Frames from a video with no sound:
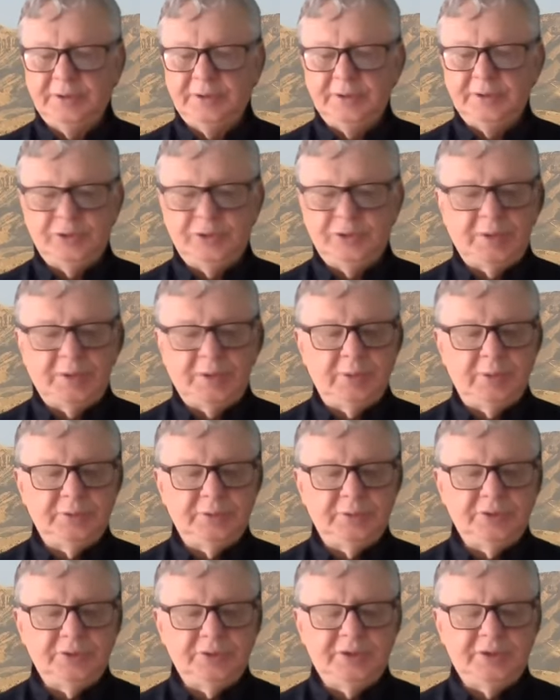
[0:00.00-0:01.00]
So I
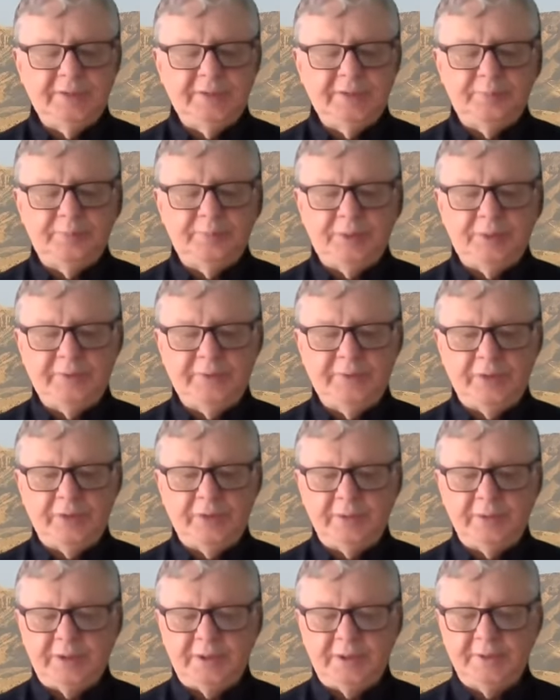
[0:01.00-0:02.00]
will just give a brief
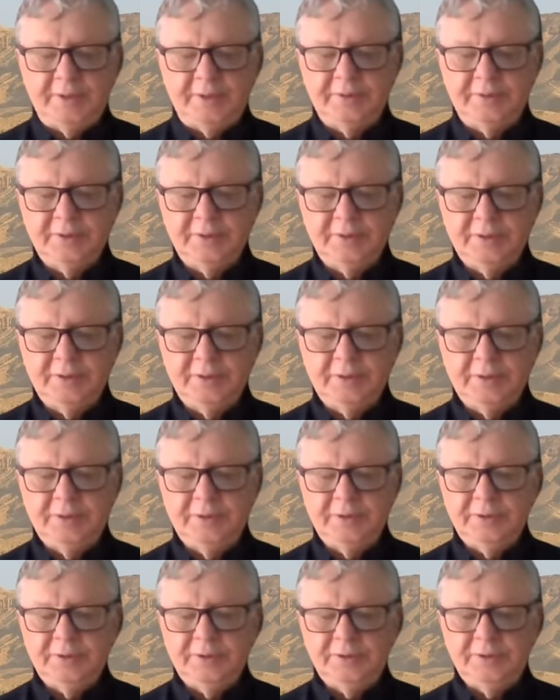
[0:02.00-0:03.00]
outline
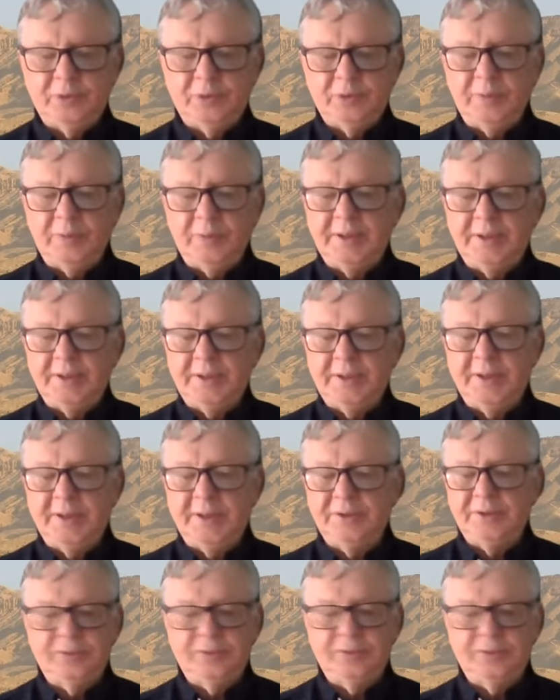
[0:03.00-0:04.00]
so we may
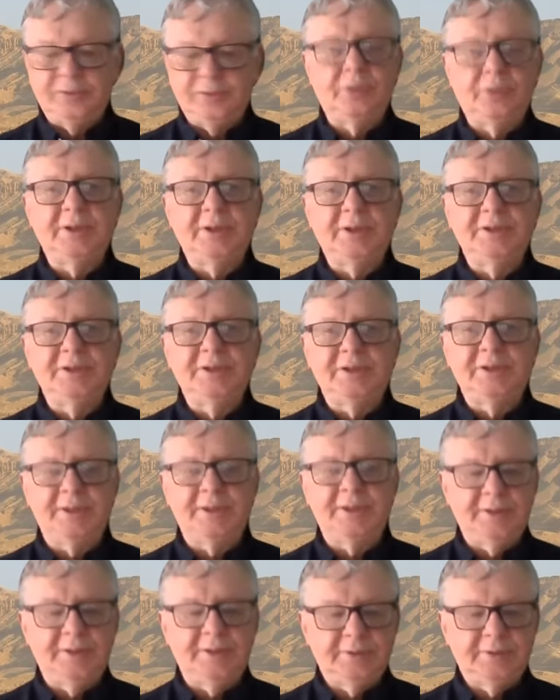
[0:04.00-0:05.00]
gain some more
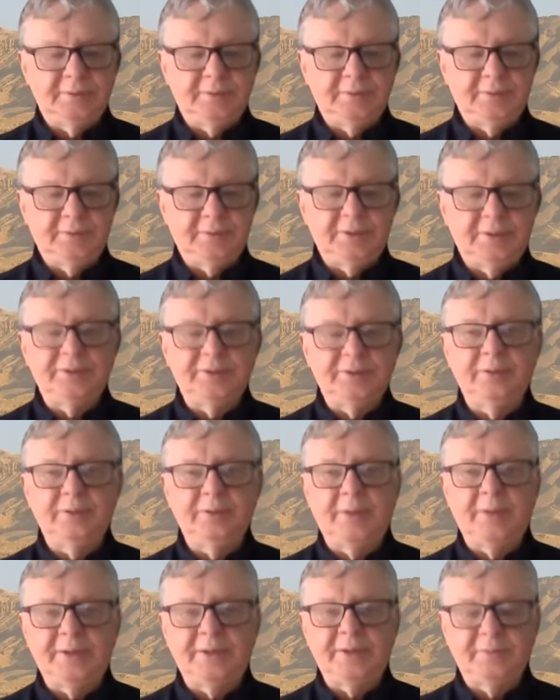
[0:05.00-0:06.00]
insight into the
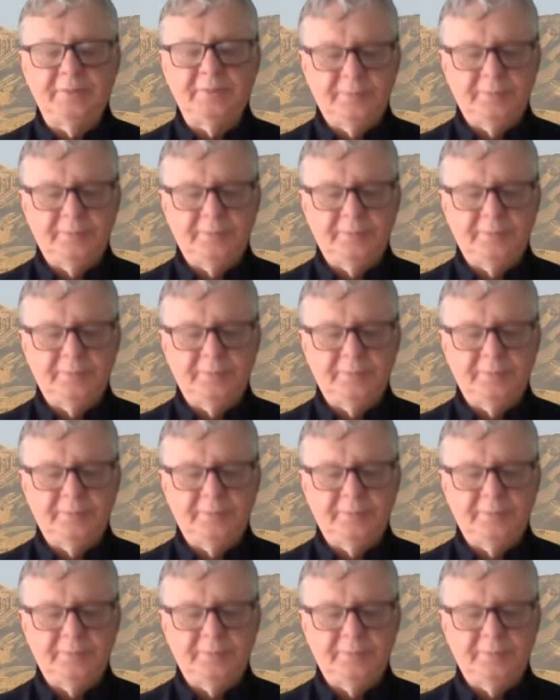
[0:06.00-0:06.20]
man.